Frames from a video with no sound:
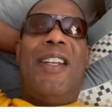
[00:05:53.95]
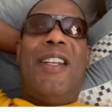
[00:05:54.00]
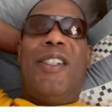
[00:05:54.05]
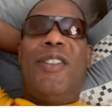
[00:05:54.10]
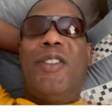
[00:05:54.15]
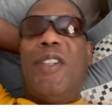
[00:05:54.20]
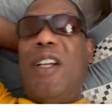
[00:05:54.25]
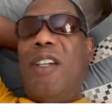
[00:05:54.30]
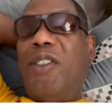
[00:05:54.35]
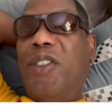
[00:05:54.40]

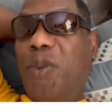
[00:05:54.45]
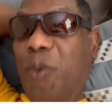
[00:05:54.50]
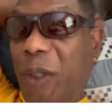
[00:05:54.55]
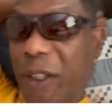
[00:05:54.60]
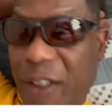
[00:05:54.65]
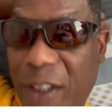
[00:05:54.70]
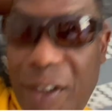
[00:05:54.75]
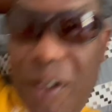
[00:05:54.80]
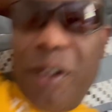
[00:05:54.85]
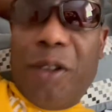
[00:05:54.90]
So I don't sweat
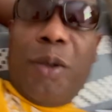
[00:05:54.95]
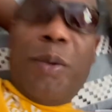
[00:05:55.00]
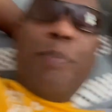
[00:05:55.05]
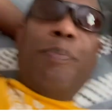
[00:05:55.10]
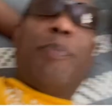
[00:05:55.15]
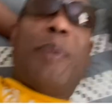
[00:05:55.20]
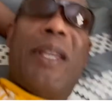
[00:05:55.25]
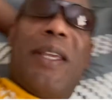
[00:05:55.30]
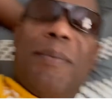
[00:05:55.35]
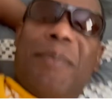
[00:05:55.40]
these little
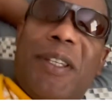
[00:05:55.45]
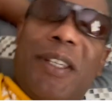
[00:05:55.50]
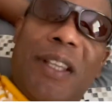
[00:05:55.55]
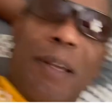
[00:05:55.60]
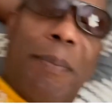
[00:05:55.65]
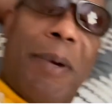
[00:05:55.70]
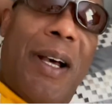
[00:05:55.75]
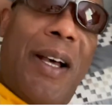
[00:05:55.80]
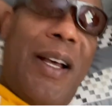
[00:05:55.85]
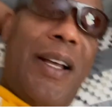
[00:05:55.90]
baby
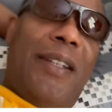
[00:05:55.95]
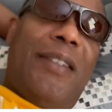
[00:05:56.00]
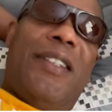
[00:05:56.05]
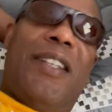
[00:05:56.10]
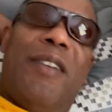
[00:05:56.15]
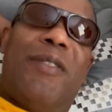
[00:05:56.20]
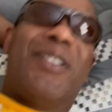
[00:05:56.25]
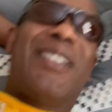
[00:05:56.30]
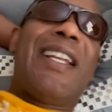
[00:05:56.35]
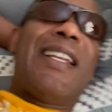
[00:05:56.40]
behind
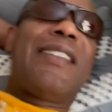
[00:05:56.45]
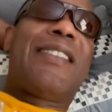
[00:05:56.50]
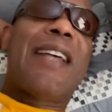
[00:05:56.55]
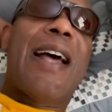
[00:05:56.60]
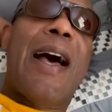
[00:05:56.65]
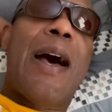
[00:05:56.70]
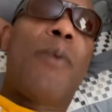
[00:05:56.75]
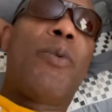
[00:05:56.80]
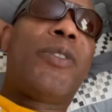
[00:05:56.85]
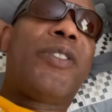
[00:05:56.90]
devils. Their
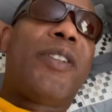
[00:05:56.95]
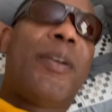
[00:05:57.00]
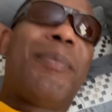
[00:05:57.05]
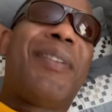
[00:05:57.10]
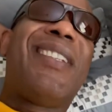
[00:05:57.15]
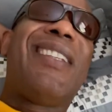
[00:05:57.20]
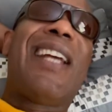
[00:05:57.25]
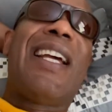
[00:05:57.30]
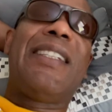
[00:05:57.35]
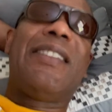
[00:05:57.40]
time was up
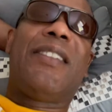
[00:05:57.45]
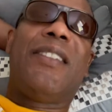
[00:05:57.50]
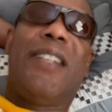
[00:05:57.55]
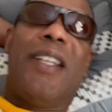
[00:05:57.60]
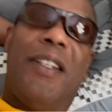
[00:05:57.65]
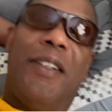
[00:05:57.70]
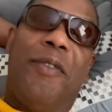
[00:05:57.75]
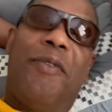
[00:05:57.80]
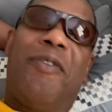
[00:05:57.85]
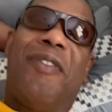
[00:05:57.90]
in
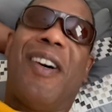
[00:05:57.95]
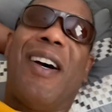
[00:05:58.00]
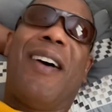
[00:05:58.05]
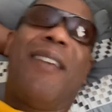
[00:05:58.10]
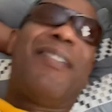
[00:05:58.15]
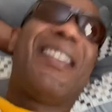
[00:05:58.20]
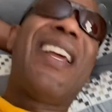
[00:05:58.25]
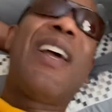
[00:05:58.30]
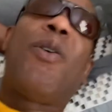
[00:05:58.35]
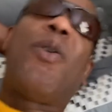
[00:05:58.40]
1985.
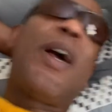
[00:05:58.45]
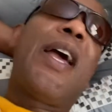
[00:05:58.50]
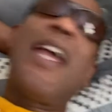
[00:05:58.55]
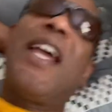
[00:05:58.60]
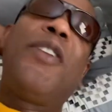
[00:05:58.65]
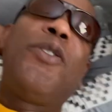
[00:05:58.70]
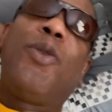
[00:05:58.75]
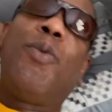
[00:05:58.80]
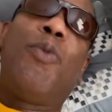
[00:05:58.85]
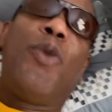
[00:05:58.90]
They don't
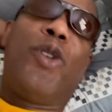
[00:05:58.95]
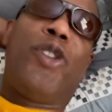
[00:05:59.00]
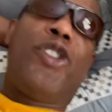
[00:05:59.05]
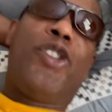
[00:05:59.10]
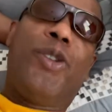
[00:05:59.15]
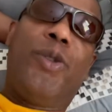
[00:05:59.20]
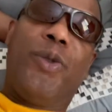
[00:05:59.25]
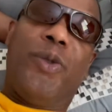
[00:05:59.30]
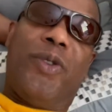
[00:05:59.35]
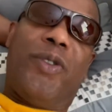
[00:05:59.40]
have no more
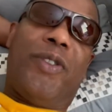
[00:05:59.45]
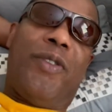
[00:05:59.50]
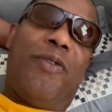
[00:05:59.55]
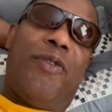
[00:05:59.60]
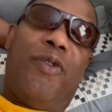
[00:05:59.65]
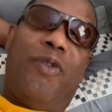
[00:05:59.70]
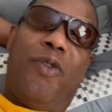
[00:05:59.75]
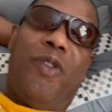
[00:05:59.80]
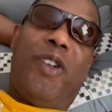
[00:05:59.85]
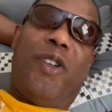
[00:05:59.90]
juice.
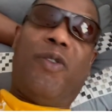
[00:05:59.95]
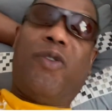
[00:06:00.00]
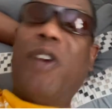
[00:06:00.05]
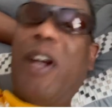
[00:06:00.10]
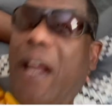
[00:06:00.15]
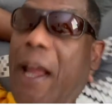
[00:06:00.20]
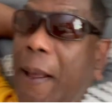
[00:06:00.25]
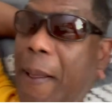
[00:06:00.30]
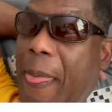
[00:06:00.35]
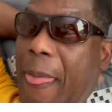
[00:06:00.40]
Real
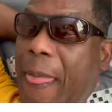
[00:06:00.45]
rap.